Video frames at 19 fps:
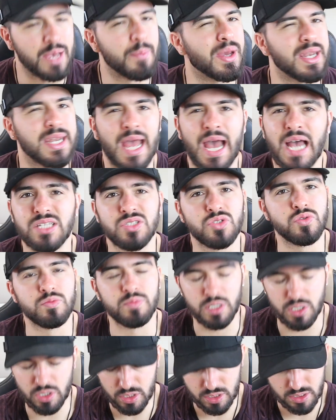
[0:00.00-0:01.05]
yeah man they had to
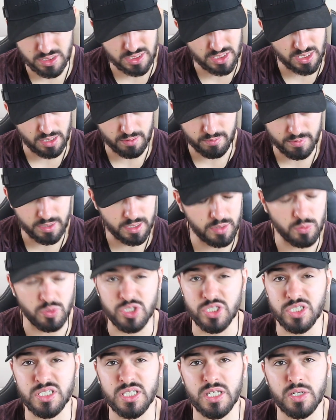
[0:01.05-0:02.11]
because um, he
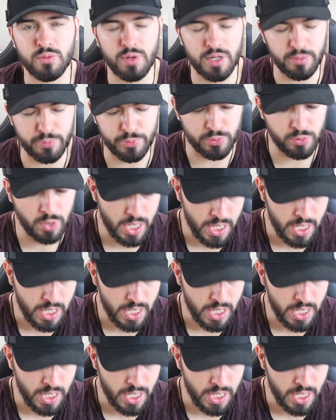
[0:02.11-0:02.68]
was just incredible